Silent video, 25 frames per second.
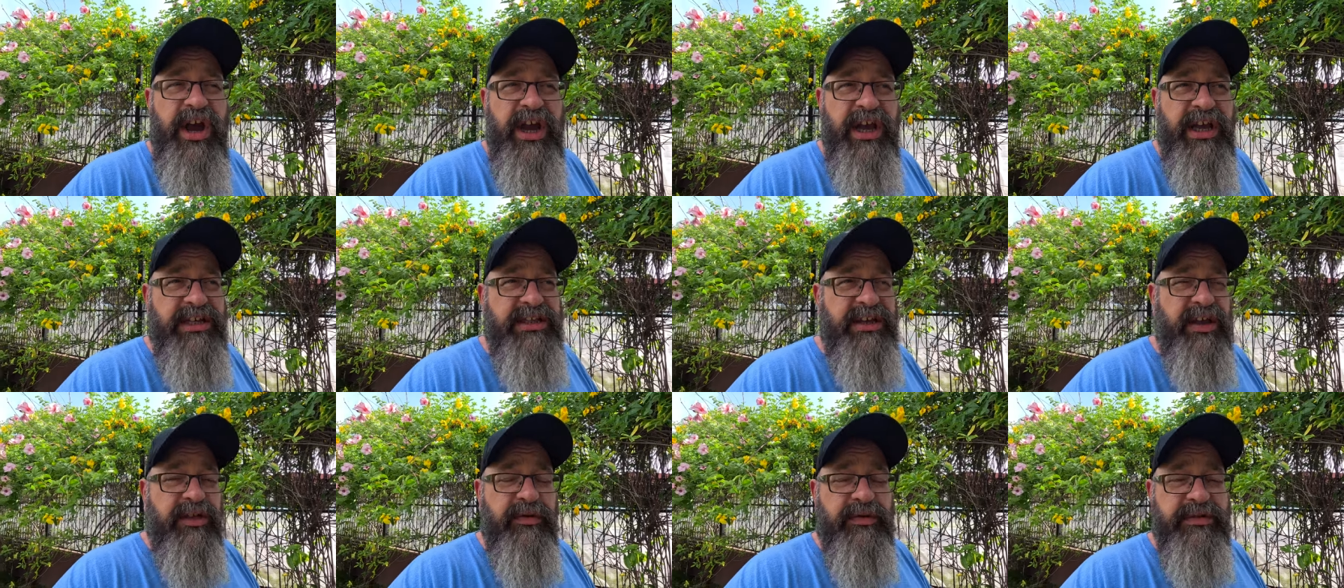
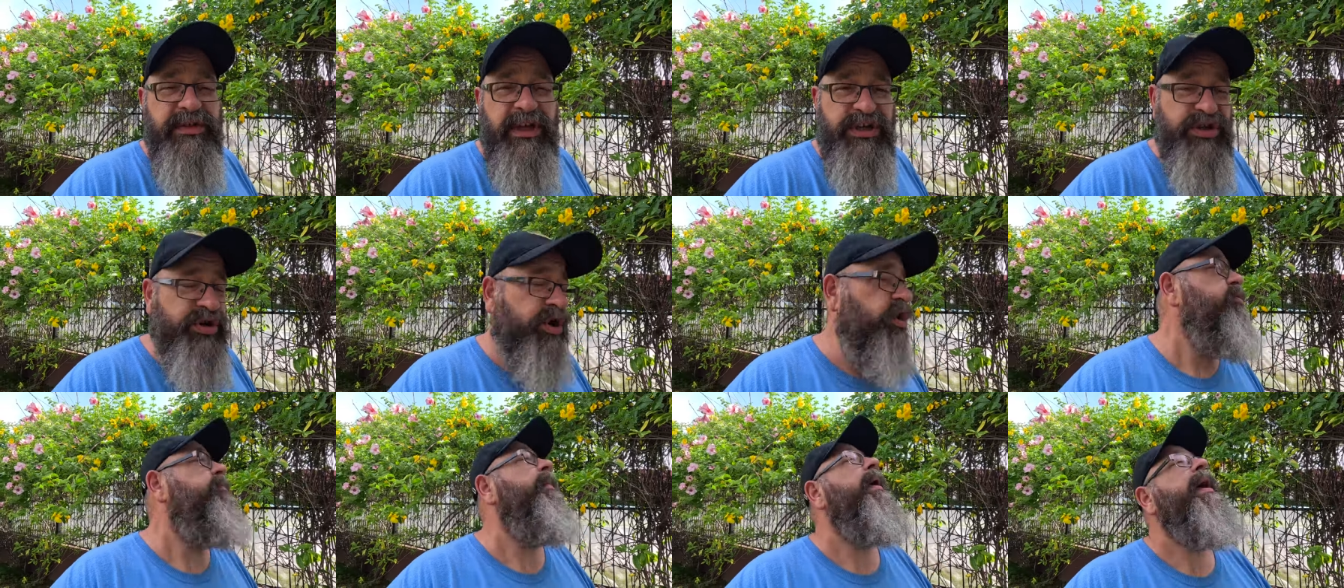Because otherwise I
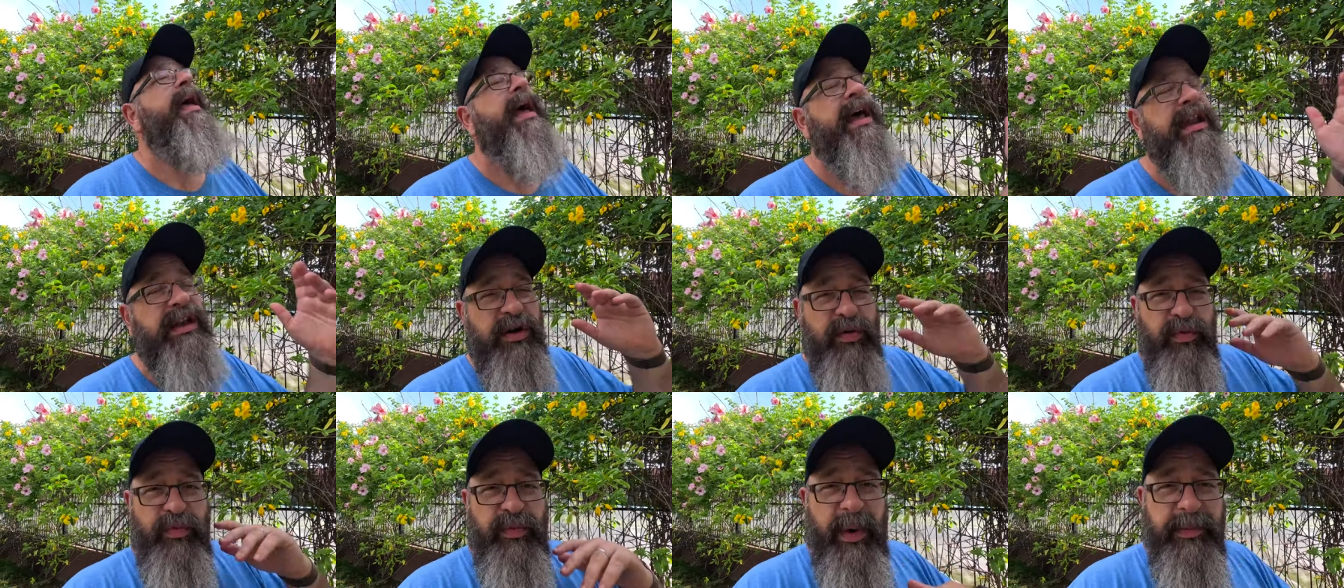turn my head
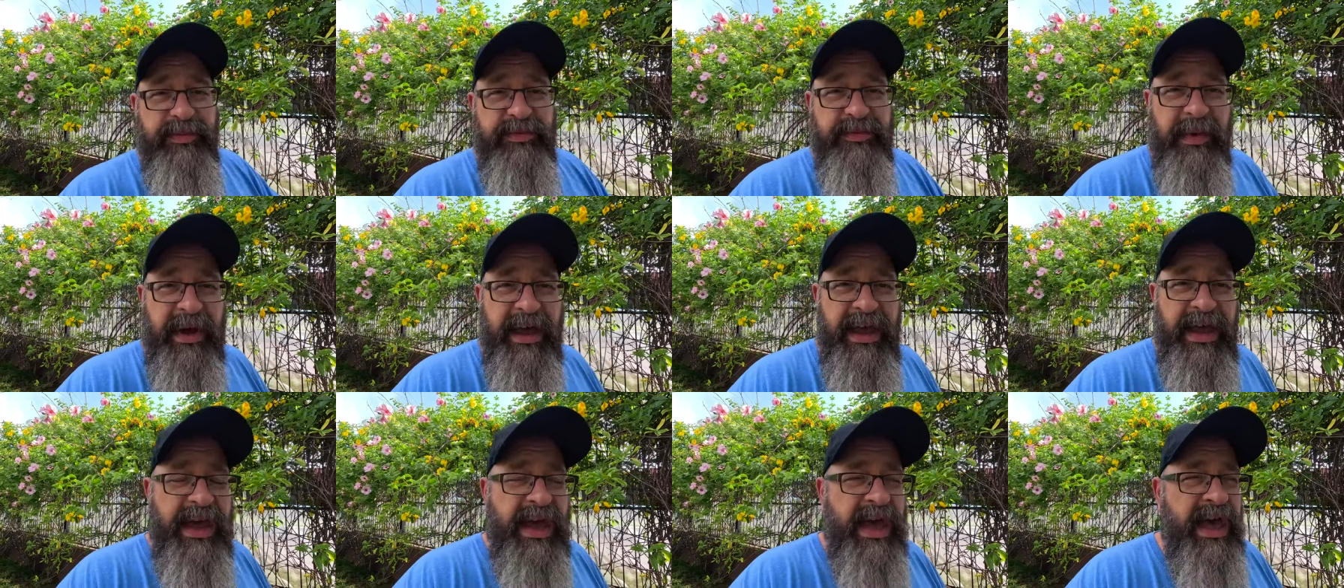and it rips
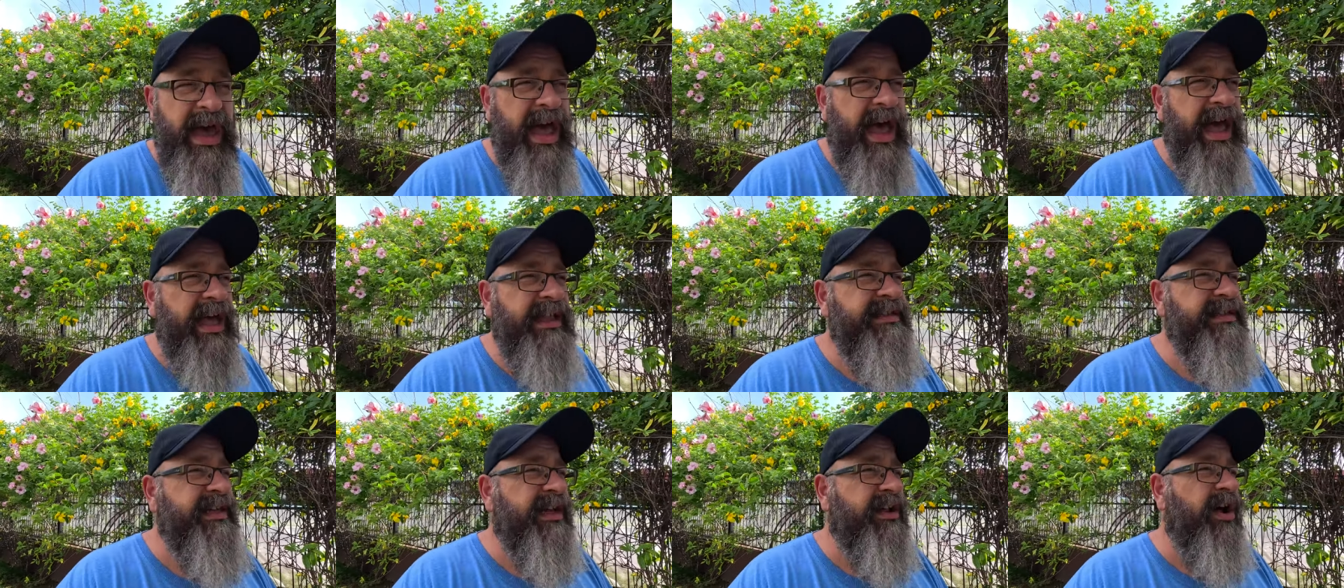my
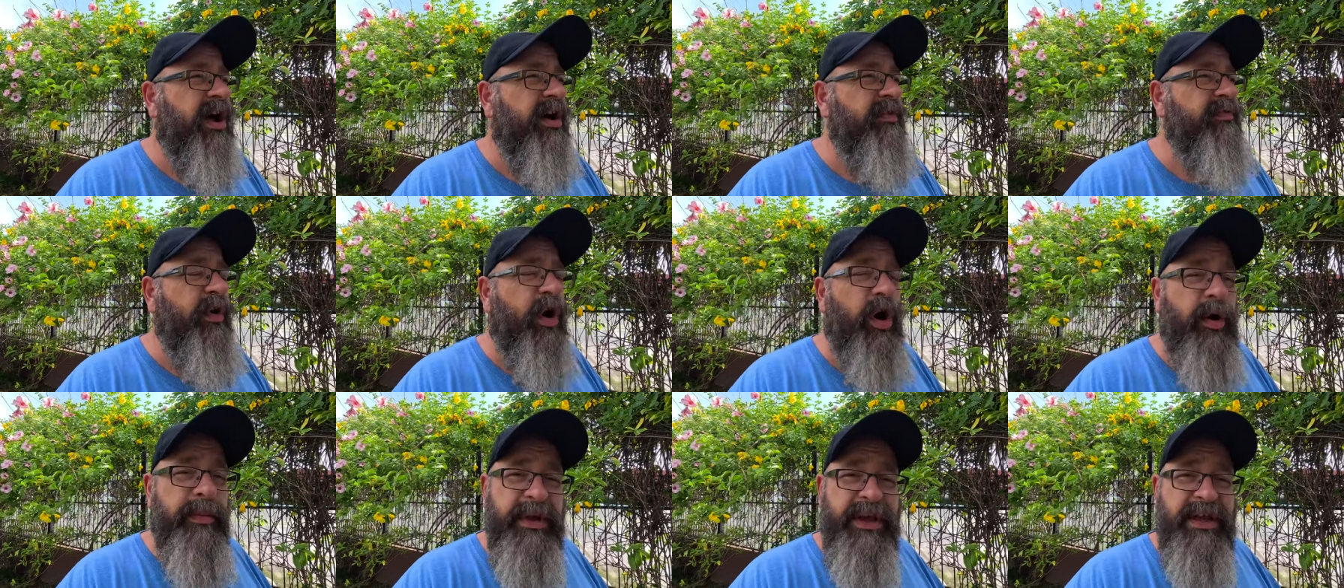headset off,
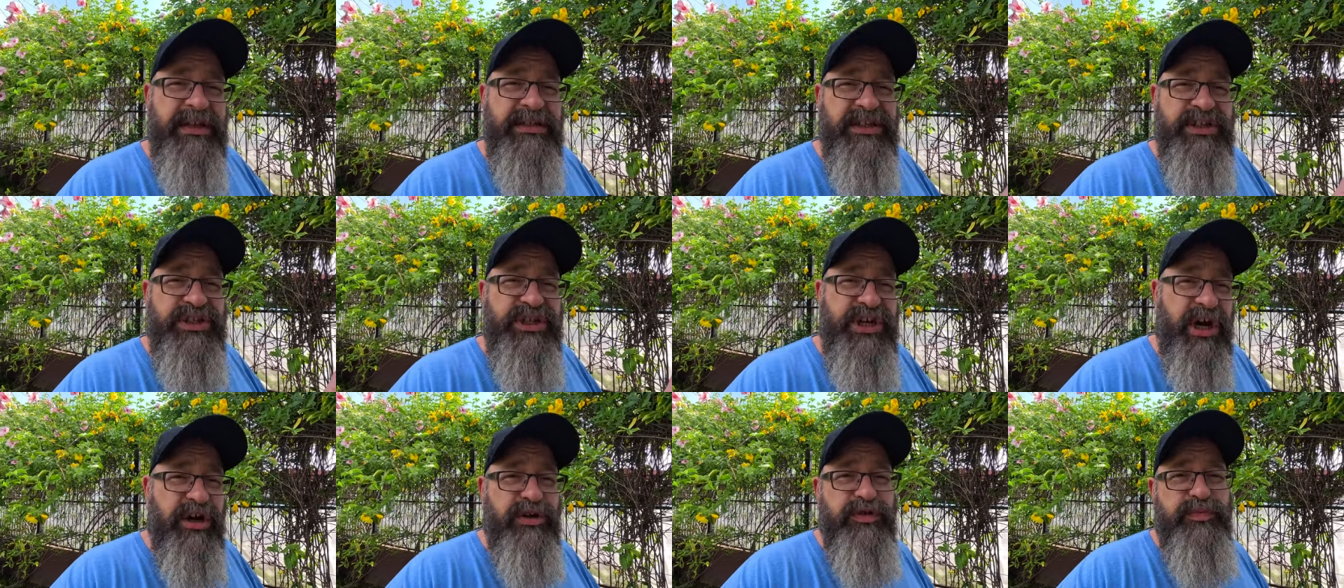all because a
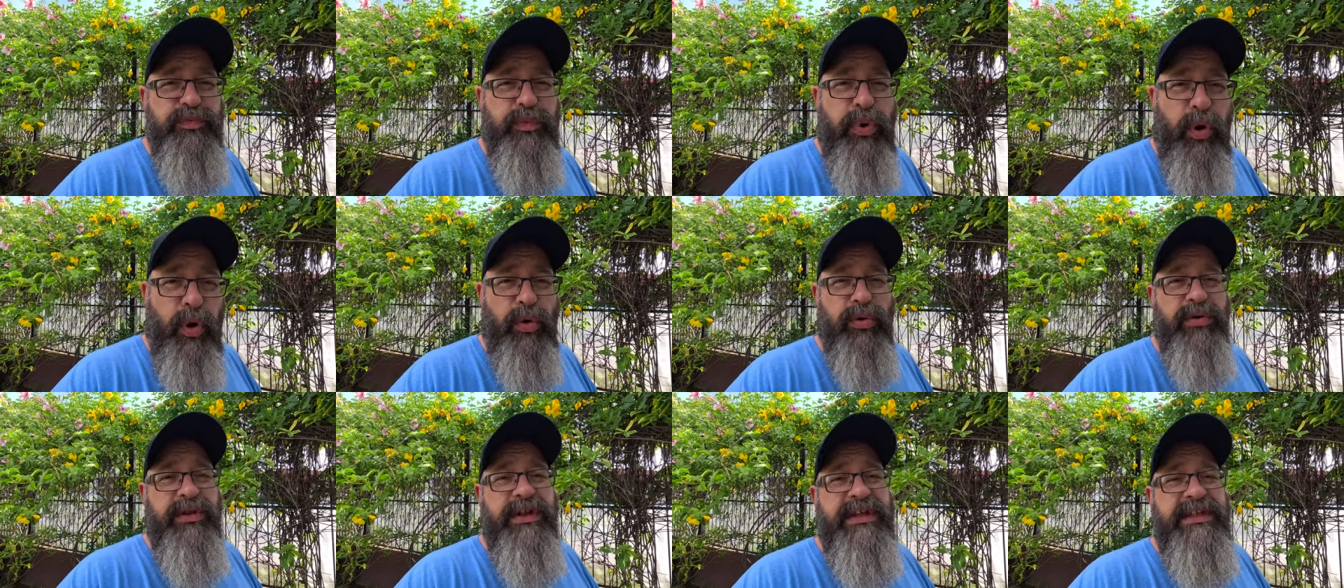chair is
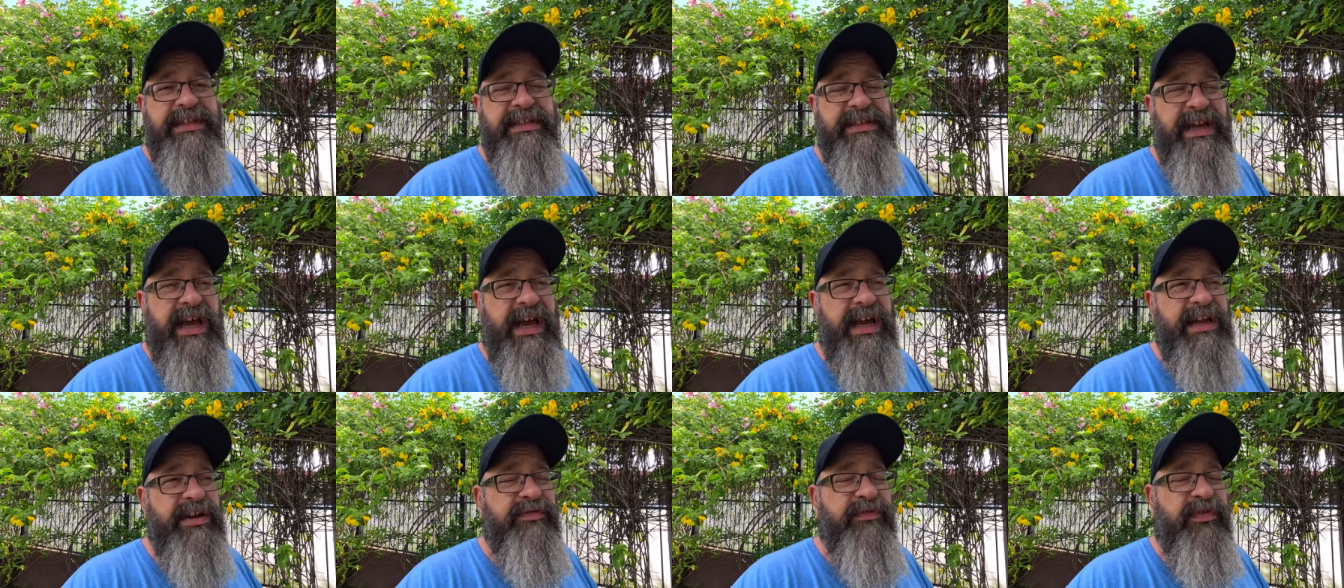poorly
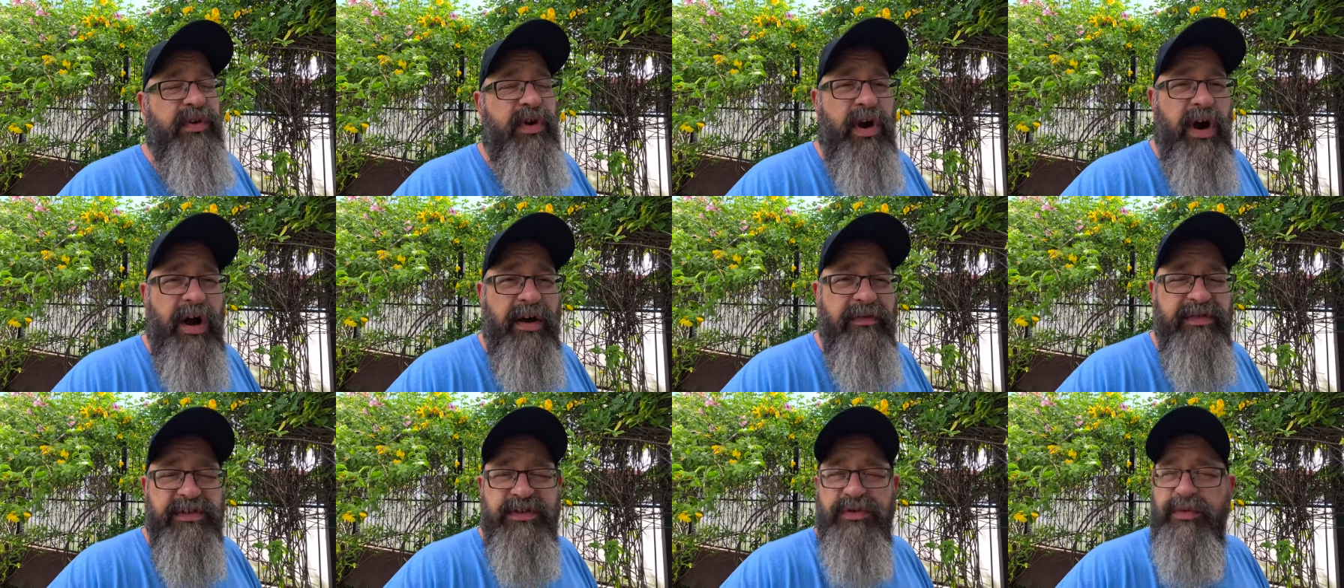designed for
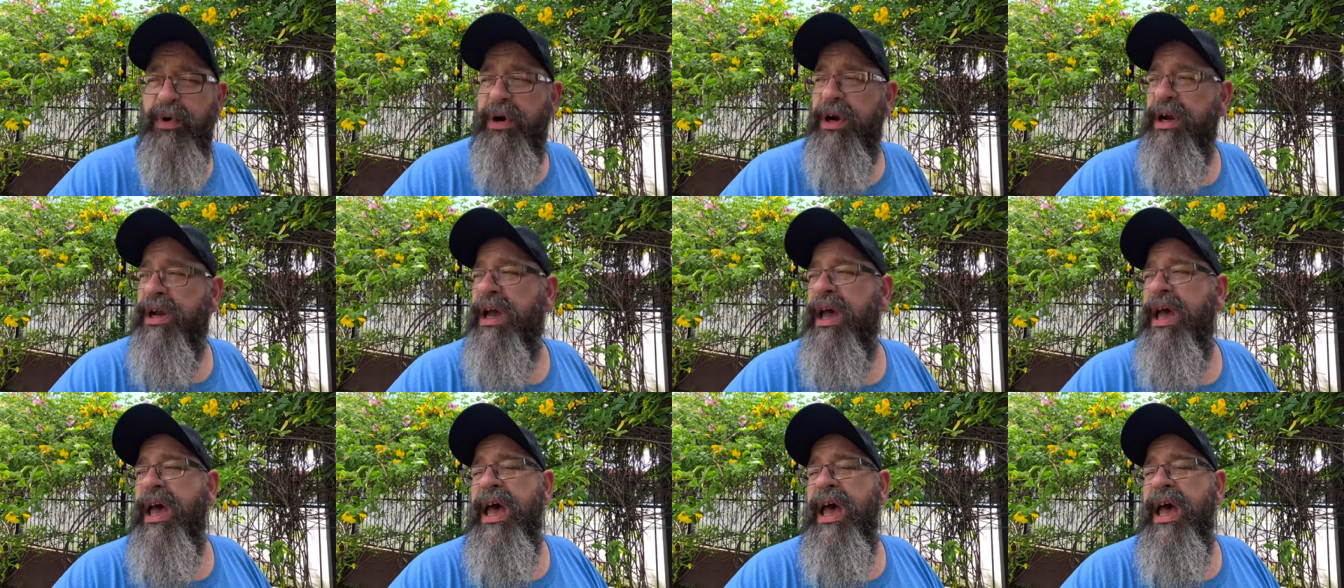office work.